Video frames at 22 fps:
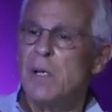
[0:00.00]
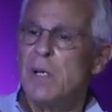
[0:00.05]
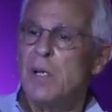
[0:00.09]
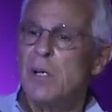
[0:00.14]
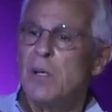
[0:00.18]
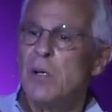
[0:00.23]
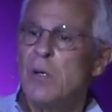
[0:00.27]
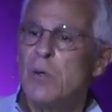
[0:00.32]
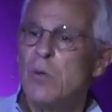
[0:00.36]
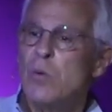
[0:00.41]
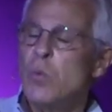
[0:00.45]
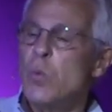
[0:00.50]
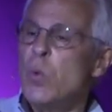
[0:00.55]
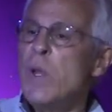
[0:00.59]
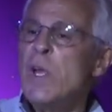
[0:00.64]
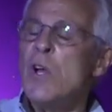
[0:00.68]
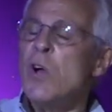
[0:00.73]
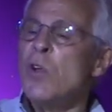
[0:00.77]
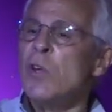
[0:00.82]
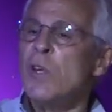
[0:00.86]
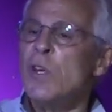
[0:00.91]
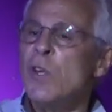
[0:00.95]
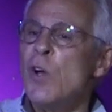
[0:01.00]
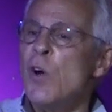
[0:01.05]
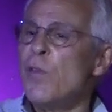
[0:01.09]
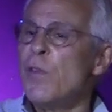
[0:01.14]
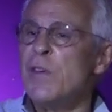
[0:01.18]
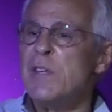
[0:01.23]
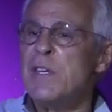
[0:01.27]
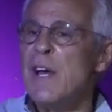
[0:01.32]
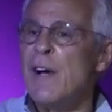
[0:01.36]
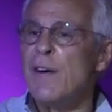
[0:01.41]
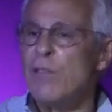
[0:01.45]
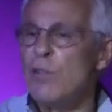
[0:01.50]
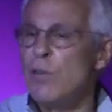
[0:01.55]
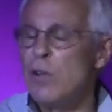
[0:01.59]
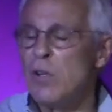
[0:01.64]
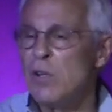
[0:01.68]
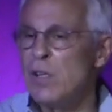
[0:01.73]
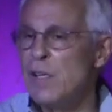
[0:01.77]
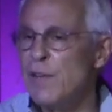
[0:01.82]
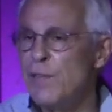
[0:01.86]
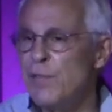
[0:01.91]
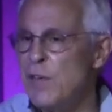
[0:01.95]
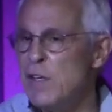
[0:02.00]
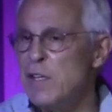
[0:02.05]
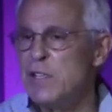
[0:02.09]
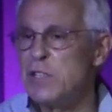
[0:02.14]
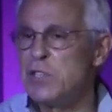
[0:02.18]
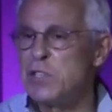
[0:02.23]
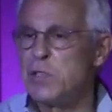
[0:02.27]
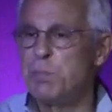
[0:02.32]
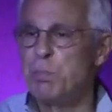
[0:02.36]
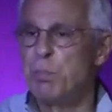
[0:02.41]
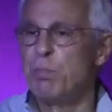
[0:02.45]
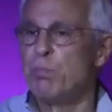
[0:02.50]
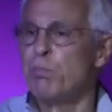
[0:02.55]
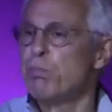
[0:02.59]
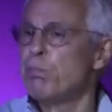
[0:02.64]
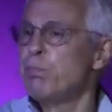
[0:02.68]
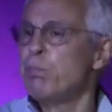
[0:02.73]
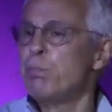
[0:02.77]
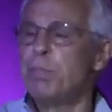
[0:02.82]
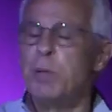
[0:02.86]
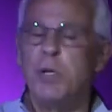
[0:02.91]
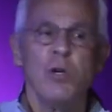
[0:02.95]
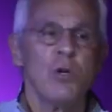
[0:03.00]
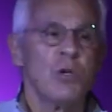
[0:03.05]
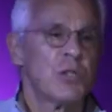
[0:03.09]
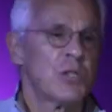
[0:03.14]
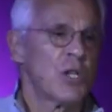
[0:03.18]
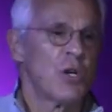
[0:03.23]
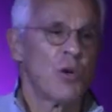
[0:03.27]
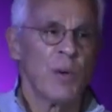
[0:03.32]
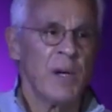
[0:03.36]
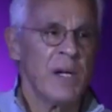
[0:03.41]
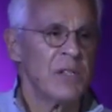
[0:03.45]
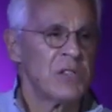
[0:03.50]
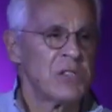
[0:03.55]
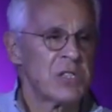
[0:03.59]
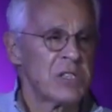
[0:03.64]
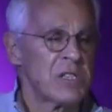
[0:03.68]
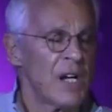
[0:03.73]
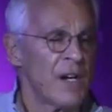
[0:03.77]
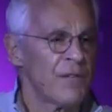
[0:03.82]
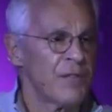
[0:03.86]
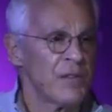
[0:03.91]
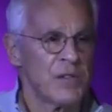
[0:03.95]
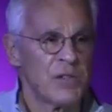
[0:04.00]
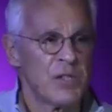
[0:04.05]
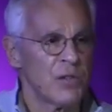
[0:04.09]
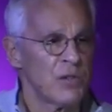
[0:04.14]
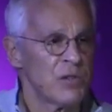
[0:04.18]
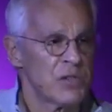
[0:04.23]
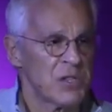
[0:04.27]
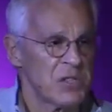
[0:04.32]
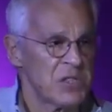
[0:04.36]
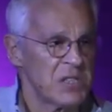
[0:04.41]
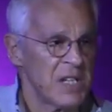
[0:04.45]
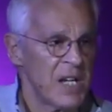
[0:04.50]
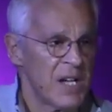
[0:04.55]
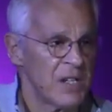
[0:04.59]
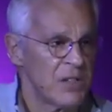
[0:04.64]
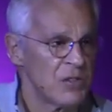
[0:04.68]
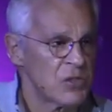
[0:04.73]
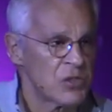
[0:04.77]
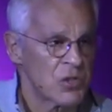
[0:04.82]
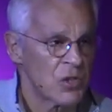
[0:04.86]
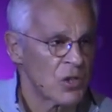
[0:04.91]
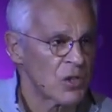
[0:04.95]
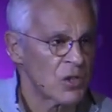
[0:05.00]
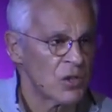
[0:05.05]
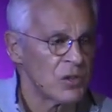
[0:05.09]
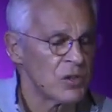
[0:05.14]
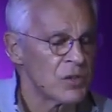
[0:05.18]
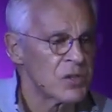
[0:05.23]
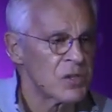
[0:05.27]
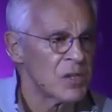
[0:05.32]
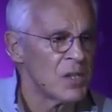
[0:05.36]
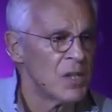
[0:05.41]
We only know the devil if he pukes green stuff and turns his head in circles